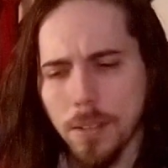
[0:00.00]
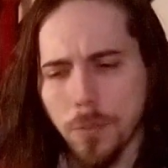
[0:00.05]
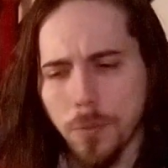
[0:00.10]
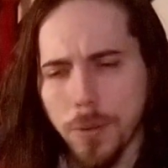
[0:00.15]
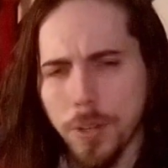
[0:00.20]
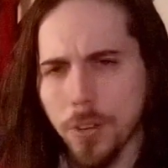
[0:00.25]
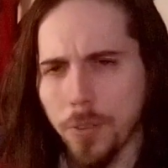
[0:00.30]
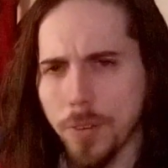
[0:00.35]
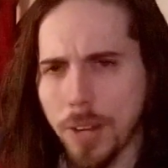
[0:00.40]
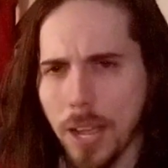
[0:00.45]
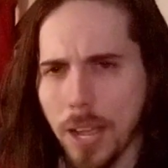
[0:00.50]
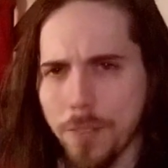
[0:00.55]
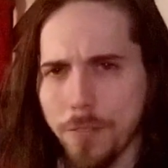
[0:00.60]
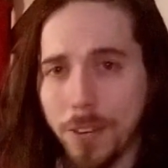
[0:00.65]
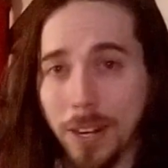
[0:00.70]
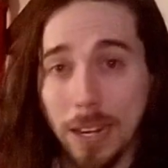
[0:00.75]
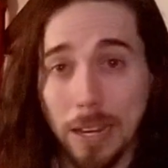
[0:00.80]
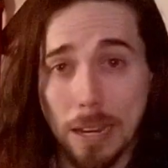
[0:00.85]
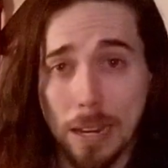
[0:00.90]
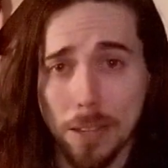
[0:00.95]
We don't
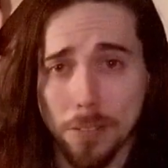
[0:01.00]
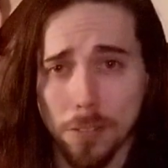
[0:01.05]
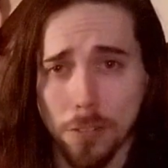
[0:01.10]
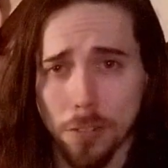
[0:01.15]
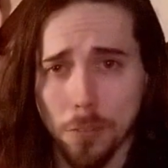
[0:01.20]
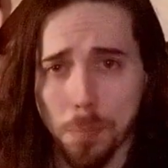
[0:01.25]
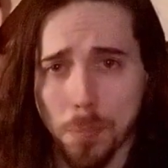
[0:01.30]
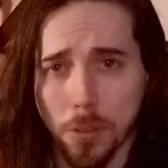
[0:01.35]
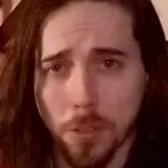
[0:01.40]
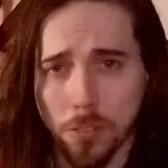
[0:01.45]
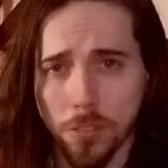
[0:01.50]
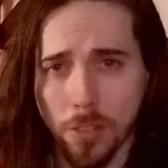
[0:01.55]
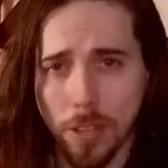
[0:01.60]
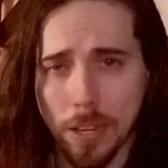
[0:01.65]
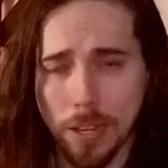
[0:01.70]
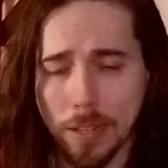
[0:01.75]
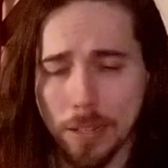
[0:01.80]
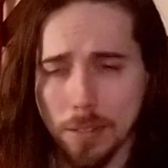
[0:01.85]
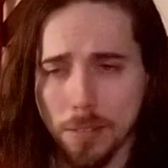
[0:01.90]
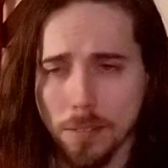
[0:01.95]
have classes per
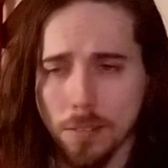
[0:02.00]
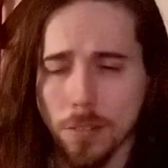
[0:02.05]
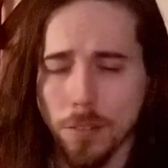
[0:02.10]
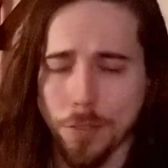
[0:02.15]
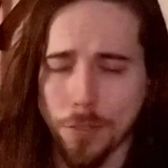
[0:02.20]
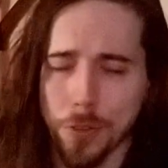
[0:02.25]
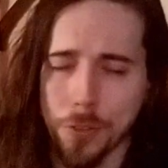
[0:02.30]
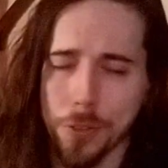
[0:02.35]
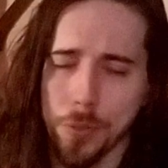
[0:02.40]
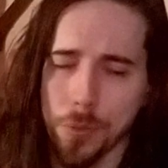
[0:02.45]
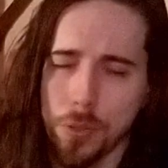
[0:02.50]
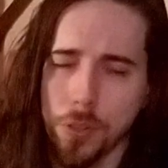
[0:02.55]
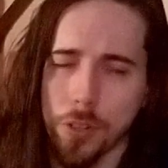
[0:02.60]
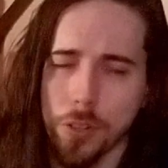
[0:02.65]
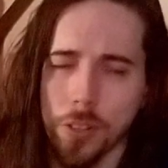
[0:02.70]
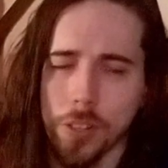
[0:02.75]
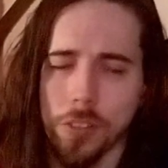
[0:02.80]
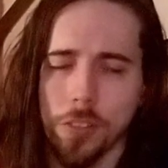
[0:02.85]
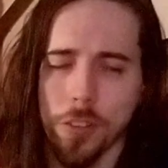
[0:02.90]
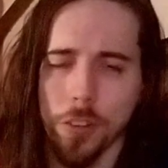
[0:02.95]
se, although you
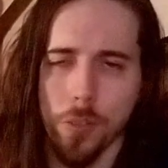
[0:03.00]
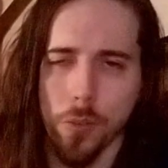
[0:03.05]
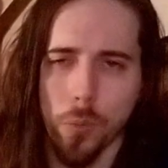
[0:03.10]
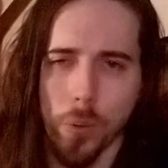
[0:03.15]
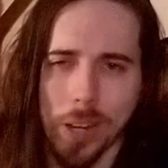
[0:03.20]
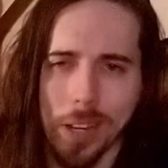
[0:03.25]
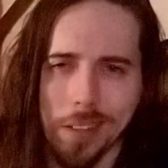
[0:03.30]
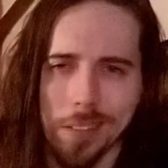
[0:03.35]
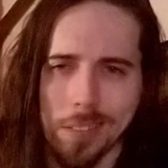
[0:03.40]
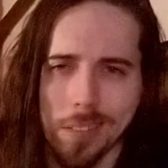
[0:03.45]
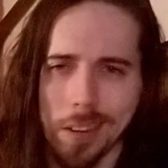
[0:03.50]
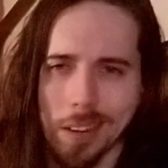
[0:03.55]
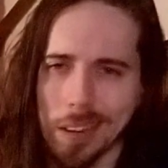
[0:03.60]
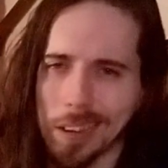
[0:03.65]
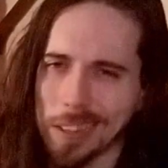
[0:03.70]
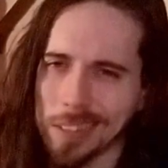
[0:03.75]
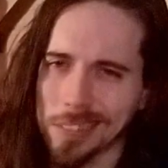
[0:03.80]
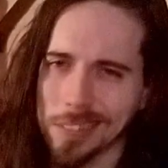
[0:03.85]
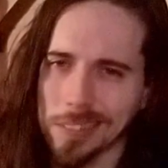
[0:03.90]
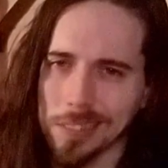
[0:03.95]
could consider the ways
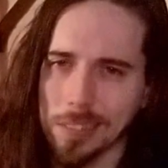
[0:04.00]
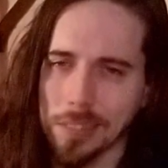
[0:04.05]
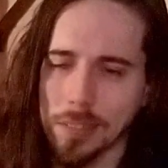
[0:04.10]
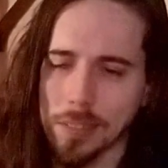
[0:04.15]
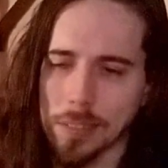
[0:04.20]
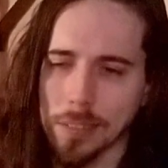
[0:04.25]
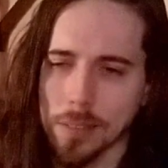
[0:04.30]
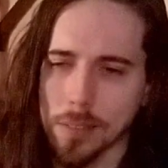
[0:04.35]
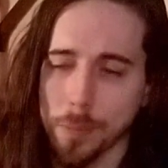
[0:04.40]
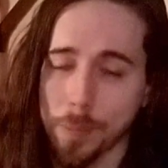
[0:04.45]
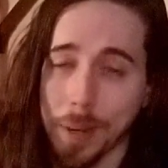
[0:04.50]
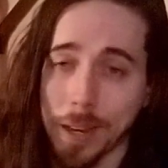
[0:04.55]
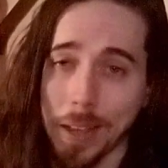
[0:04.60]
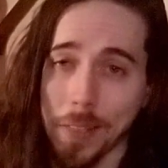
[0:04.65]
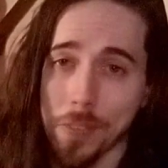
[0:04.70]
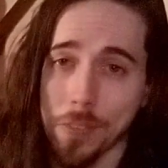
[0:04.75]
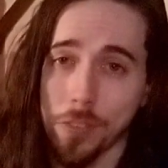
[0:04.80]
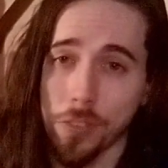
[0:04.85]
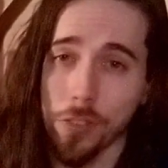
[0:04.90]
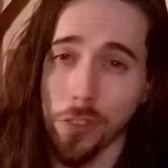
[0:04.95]
classes and
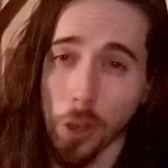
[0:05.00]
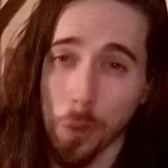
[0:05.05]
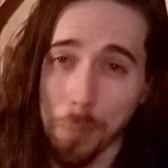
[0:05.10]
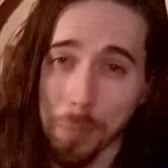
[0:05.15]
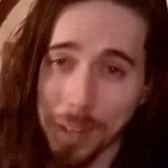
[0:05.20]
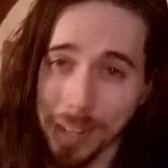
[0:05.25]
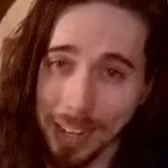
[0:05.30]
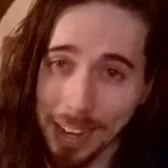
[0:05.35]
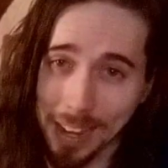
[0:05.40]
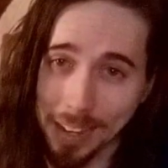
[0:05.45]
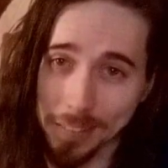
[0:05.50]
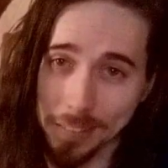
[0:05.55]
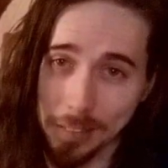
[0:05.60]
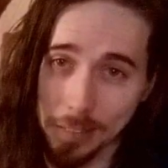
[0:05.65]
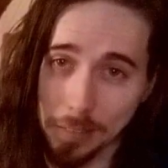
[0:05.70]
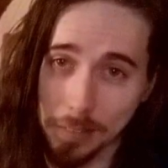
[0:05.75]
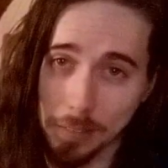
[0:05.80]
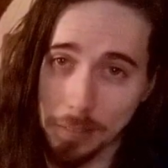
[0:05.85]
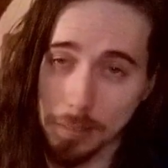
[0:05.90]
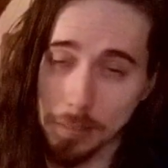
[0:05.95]
paths
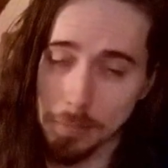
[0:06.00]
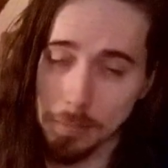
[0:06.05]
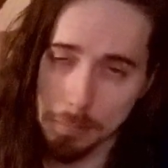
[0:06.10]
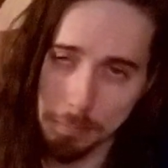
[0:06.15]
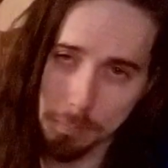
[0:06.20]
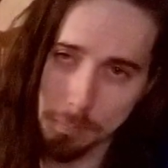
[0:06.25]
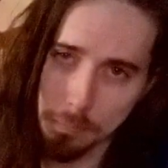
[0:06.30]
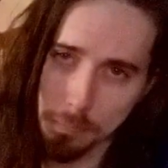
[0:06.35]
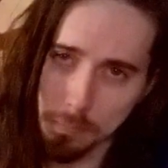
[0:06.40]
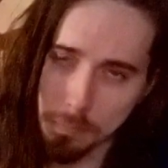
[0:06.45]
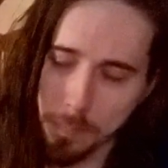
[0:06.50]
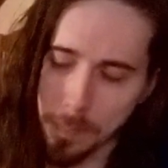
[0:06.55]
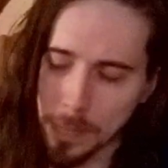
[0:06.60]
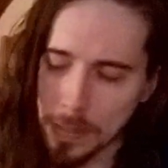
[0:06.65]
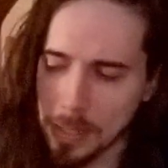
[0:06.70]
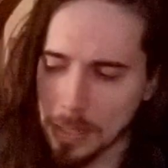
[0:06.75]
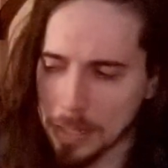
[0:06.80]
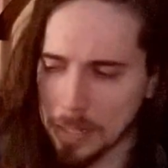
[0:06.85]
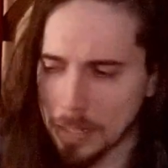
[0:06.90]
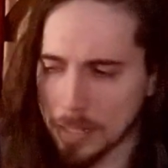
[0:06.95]
subclasses.
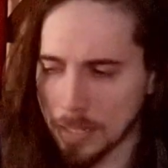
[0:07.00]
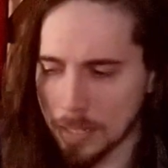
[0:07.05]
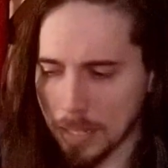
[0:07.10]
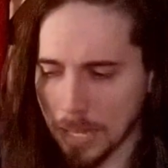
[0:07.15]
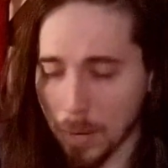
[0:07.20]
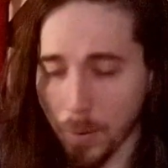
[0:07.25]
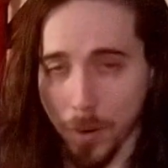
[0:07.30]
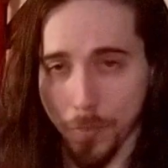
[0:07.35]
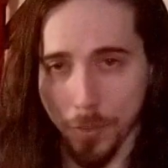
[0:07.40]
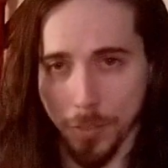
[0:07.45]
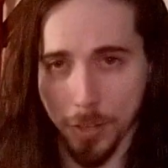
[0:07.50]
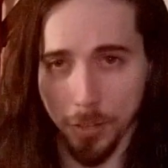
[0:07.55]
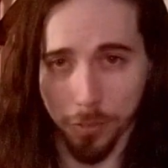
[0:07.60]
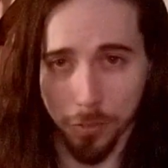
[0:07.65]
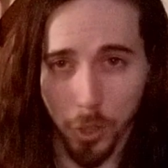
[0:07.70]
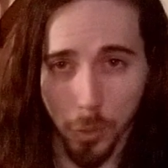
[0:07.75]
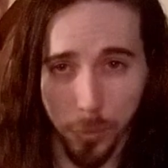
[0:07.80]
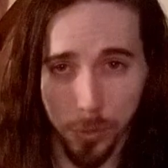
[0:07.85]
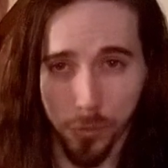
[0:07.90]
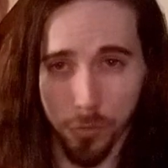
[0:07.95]
However, there's
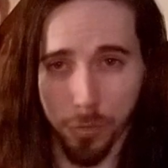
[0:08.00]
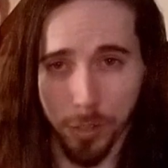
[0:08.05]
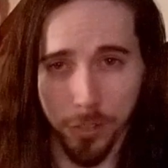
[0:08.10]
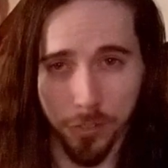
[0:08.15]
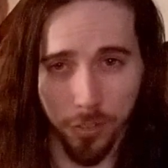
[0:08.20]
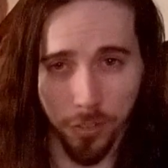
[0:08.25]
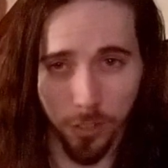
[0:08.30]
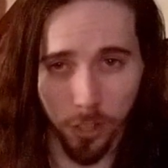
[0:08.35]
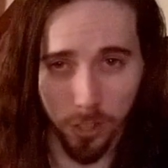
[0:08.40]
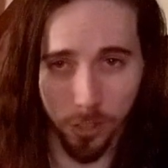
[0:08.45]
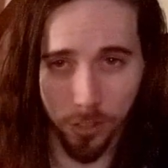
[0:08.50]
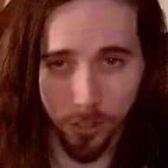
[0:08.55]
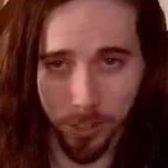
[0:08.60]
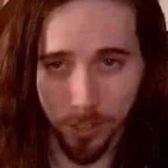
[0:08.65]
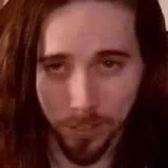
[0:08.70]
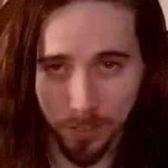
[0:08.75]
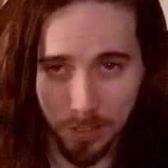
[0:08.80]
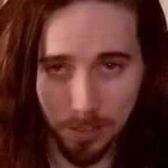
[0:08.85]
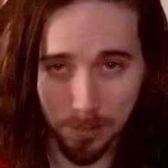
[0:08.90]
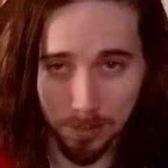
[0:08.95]
no restrictions on
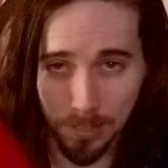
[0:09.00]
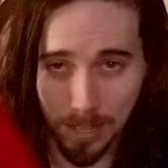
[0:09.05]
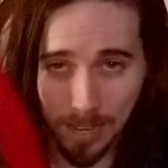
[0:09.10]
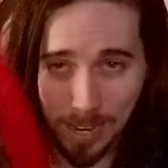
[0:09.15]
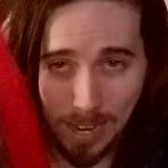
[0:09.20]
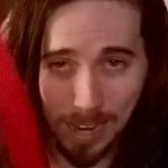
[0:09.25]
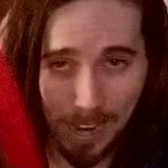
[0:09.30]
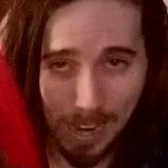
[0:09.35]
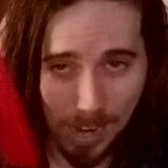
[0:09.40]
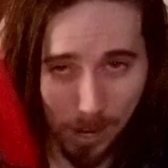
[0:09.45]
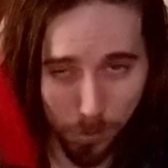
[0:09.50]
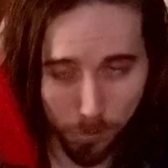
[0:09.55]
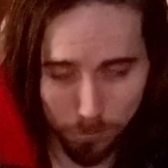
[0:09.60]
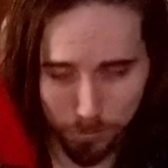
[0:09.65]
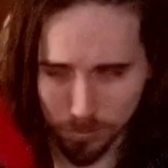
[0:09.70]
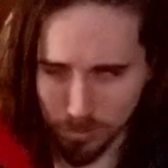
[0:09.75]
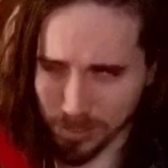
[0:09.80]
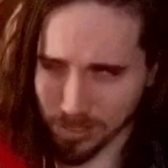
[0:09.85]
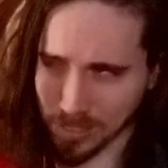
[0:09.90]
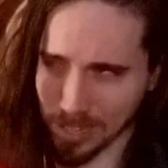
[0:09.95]
learning these
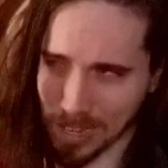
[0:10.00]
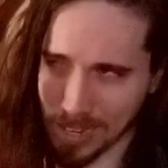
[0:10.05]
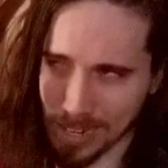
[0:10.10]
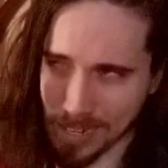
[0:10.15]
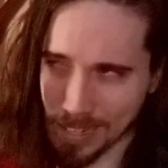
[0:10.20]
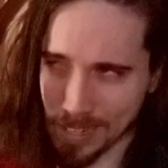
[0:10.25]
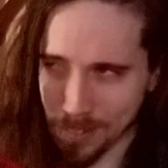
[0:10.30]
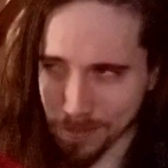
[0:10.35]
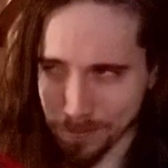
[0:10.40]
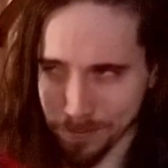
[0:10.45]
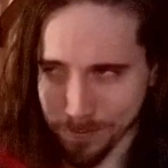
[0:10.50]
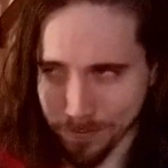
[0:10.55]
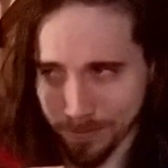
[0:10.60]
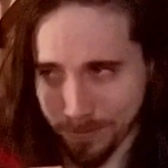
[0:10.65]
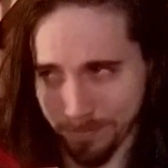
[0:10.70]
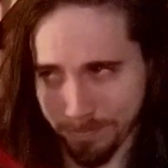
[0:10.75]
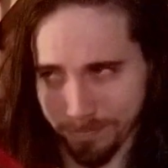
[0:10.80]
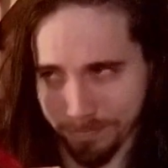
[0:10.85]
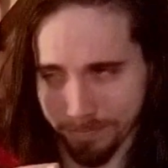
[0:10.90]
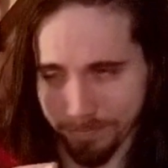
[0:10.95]
outside of
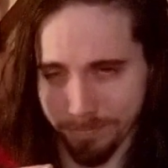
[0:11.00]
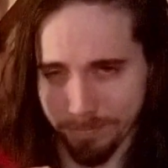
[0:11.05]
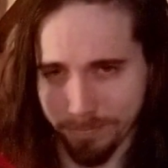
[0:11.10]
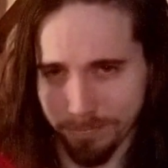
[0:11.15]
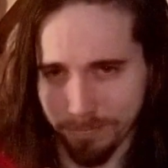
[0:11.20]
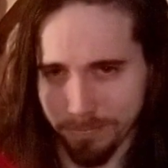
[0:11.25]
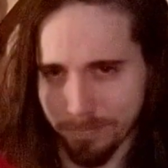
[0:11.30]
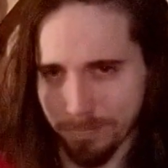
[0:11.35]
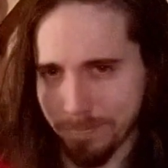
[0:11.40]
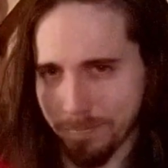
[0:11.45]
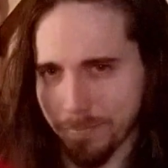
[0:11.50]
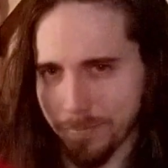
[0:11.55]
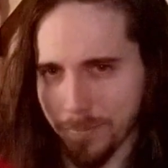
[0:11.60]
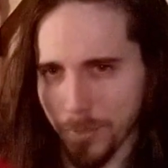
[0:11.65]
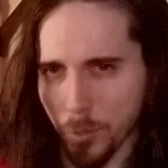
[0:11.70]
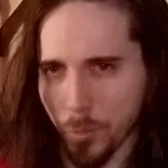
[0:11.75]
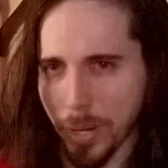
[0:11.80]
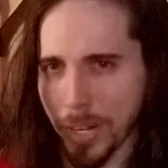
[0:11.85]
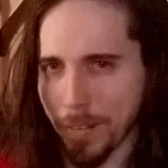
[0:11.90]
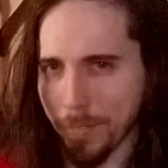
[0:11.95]

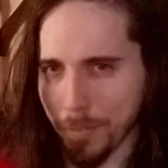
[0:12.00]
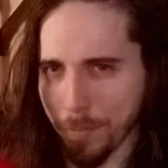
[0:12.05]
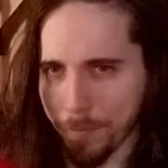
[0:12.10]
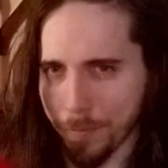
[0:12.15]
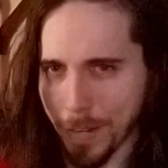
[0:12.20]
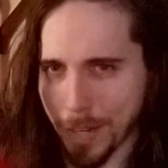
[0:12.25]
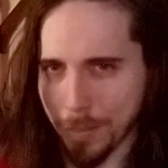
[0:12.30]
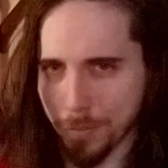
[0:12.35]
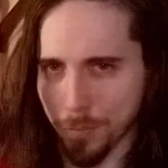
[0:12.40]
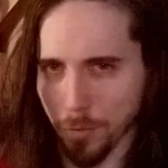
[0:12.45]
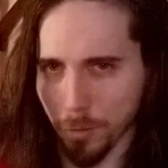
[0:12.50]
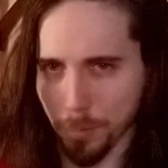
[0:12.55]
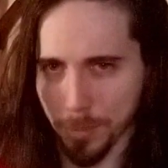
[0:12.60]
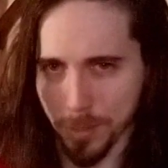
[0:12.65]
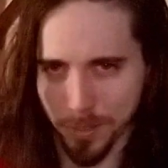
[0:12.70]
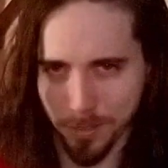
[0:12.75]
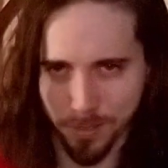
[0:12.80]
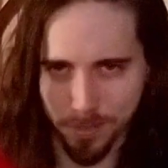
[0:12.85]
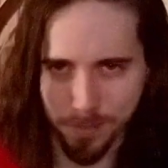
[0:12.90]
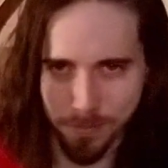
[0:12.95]
the Way of the Faithful,
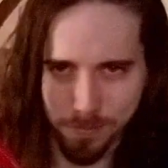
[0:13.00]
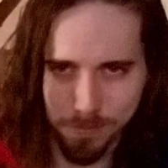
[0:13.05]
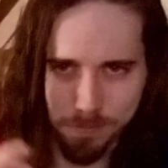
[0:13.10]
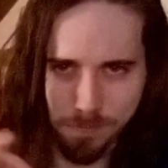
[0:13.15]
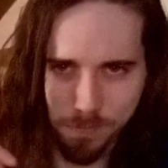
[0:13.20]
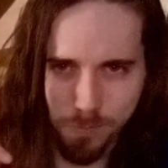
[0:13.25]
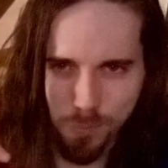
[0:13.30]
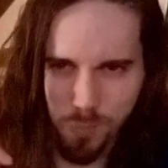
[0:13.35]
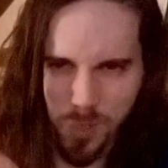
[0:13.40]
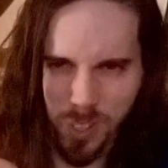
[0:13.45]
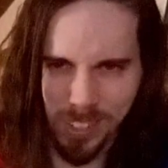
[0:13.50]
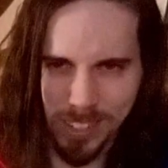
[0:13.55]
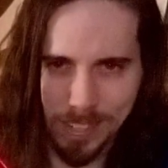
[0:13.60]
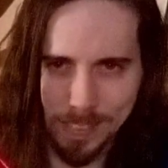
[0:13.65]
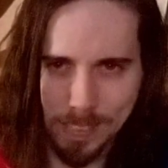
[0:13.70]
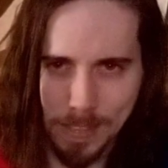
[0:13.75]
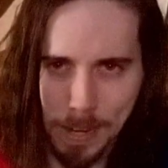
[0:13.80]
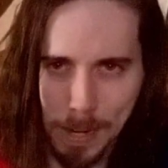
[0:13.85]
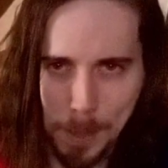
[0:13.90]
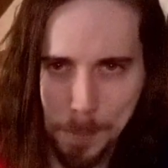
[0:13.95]
but we'll
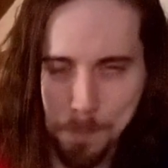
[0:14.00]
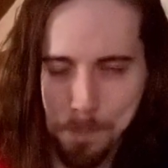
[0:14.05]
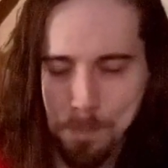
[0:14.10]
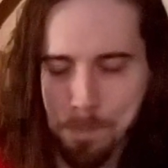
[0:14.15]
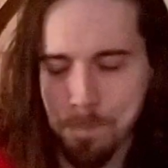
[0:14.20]
get there.